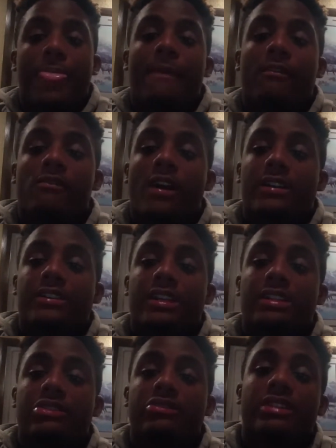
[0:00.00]

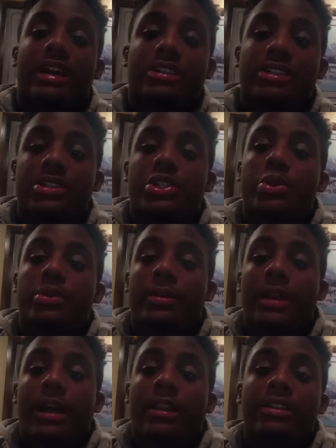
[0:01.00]
Rochester is actually a junior
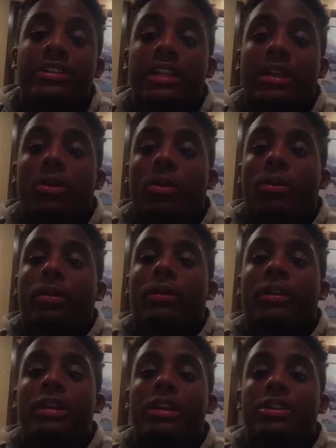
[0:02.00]
college, or
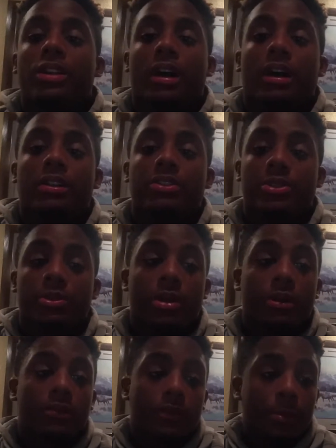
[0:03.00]

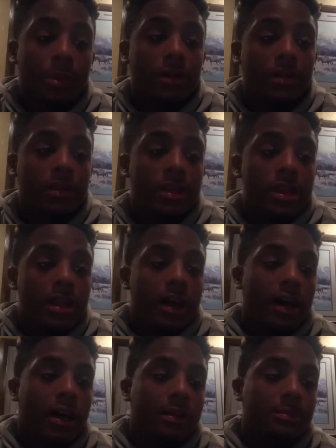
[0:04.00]
JUCO football.
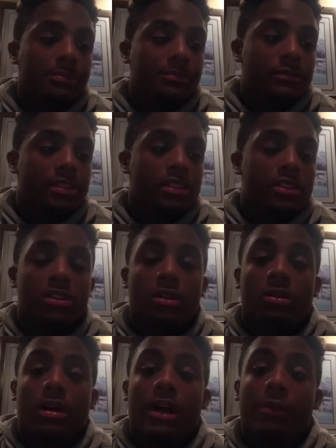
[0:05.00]

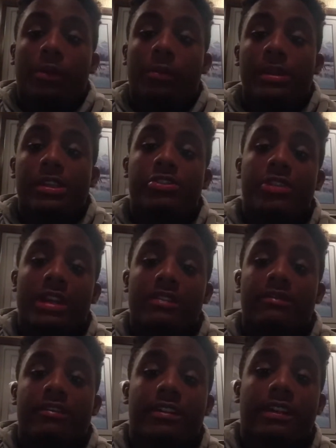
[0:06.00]
So I will be
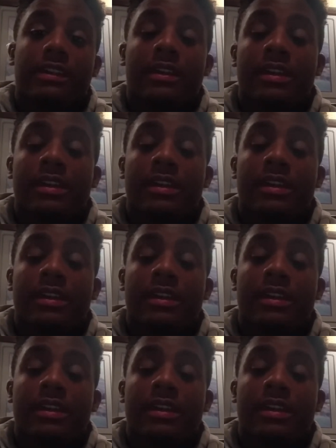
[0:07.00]
transferring